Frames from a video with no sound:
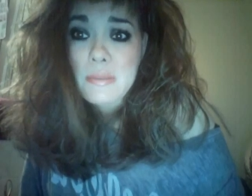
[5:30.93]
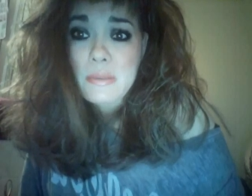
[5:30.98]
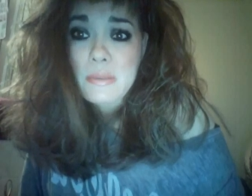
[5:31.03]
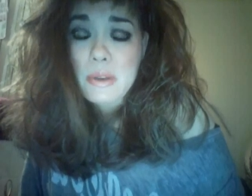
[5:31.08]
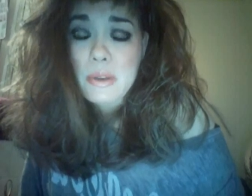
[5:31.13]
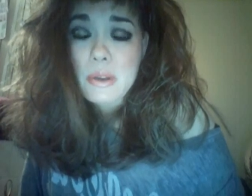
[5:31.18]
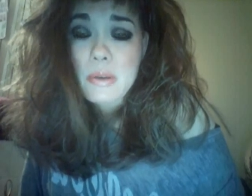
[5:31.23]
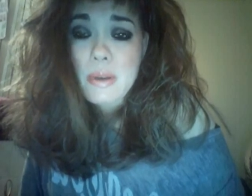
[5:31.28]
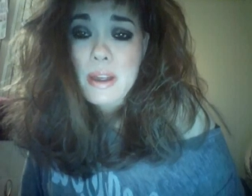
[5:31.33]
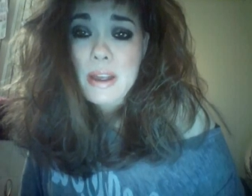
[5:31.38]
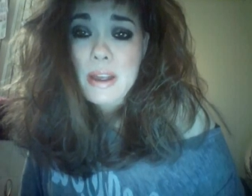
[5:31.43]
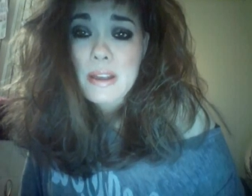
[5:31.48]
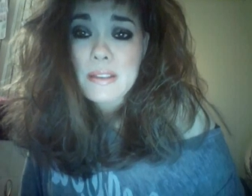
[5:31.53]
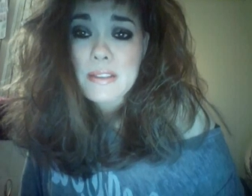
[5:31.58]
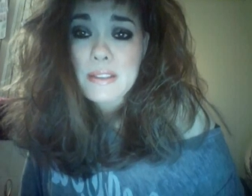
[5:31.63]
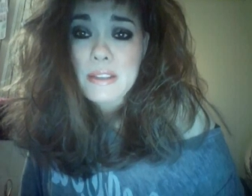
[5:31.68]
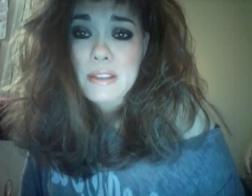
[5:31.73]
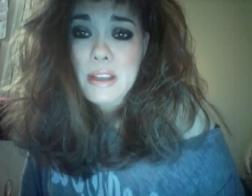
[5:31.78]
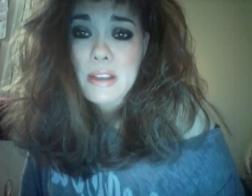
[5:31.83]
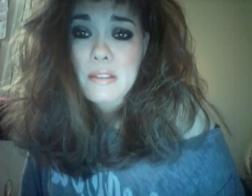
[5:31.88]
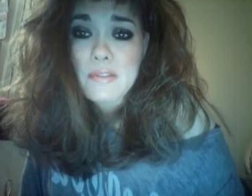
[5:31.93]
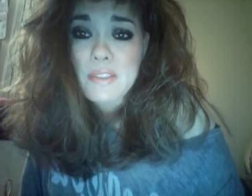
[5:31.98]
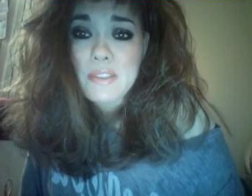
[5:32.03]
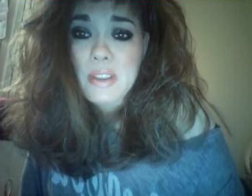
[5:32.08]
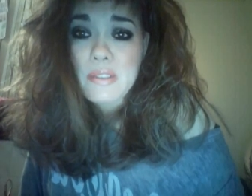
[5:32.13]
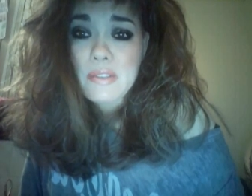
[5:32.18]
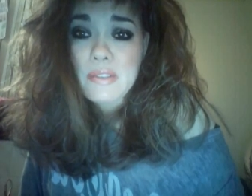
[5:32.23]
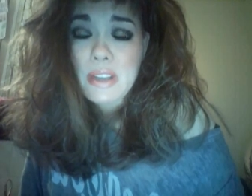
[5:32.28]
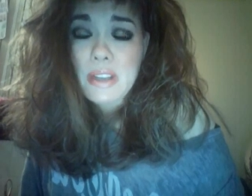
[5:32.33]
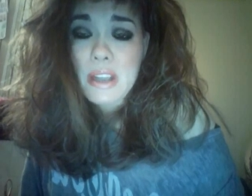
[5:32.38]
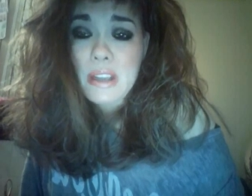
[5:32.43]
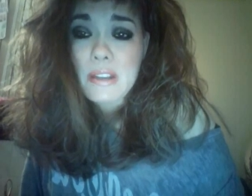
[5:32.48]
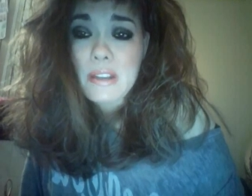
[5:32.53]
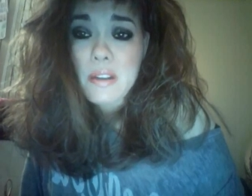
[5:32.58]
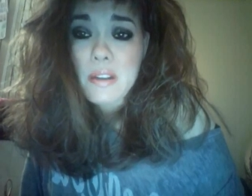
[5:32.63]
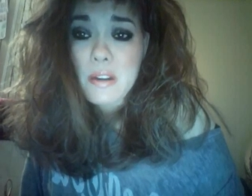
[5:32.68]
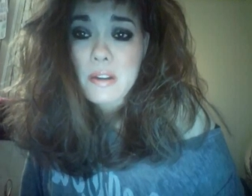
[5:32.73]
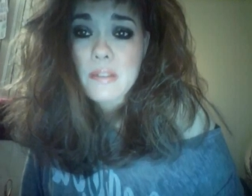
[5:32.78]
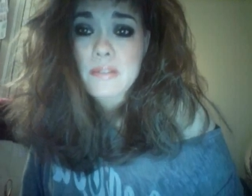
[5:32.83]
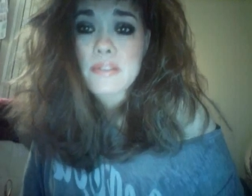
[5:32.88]
you know, as a deck of
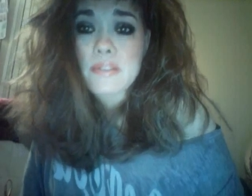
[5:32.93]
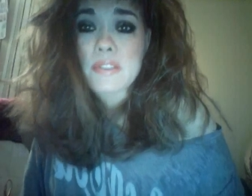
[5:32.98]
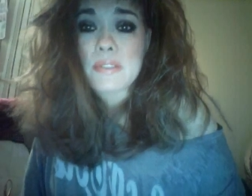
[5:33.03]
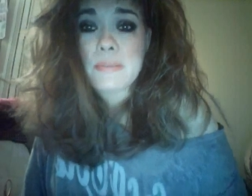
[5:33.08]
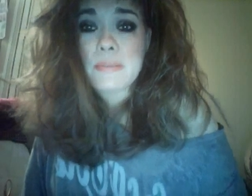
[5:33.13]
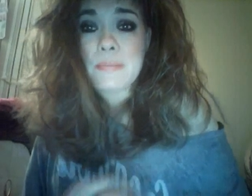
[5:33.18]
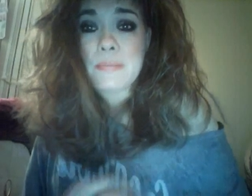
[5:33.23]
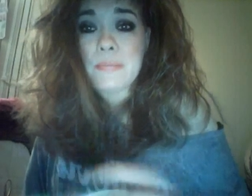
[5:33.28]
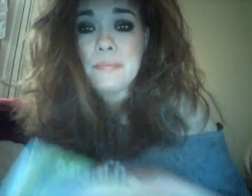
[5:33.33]
78 cards.